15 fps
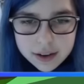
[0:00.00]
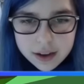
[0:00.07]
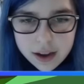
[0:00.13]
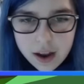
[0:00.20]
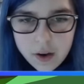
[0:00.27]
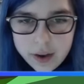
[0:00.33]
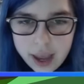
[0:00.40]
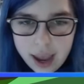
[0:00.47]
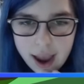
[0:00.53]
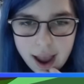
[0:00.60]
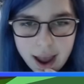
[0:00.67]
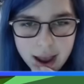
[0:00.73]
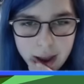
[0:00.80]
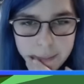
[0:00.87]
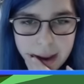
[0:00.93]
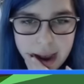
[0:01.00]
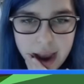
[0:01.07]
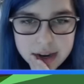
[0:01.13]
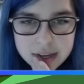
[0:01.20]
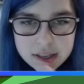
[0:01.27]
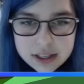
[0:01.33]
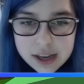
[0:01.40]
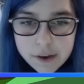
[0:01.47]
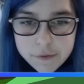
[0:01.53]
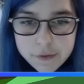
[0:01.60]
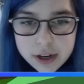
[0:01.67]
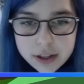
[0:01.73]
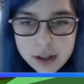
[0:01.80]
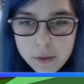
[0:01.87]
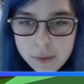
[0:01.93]
Okay. I
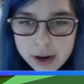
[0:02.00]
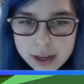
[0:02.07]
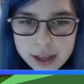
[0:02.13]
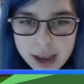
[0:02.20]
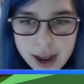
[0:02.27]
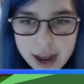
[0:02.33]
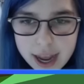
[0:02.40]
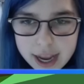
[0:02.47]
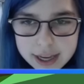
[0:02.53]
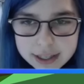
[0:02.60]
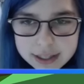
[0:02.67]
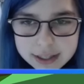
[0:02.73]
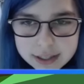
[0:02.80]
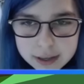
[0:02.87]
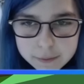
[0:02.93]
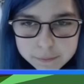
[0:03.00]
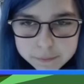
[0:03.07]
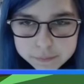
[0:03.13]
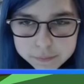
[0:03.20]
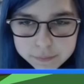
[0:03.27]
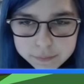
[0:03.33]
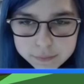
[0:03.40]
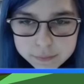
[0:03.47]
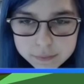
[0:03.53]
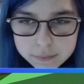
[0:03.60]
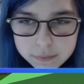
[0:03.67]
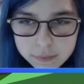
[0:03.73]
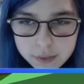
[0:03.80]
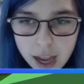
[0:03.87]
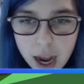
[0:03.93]
definitely want to get ice.
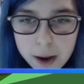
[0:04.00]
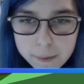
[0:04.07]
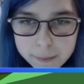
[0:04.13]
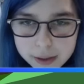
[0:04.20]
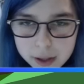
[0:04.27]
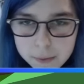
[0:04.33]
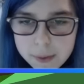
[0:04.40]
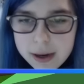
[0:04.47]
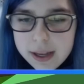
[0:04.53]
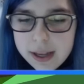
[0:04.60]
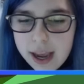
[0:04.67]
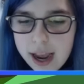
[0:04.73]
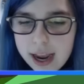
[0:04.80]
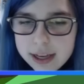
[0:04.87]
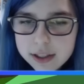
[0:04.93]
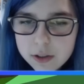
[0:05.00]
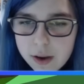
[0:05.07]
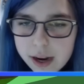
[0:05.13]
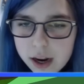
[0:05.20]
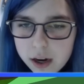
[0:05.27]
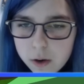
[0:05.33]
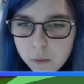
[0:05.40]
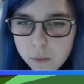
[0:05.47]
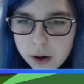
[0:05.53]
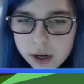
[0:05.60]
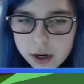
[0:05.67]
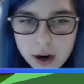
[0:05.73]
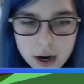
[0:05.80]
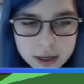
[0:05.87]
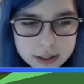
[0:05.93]
Mm-hmm. I really want to get ice, so I gotta work
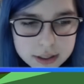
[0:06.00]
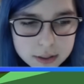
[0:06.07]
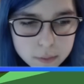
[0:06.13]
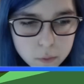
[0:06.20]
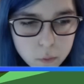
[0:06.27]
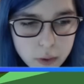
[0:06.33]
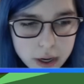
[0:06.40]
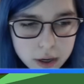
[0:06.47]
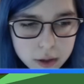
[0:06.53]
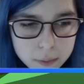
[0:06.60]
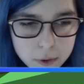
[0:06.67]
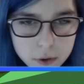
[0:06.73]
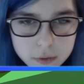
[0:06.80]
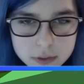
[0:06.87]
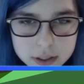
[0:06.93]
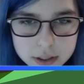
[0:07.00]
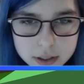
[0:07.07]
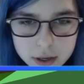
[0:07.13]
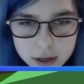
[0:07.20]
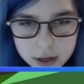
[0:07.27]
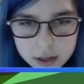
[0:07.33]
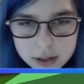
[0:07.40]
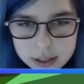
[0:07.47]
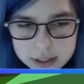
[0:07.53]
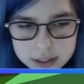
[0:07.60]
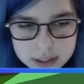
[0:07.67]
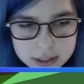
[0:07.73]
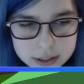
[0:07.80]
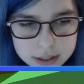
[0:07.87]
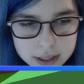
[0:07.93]
on some wind moves. Let's
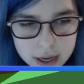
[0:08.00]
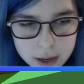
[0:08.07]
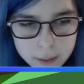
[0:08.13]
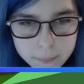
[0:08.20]
see.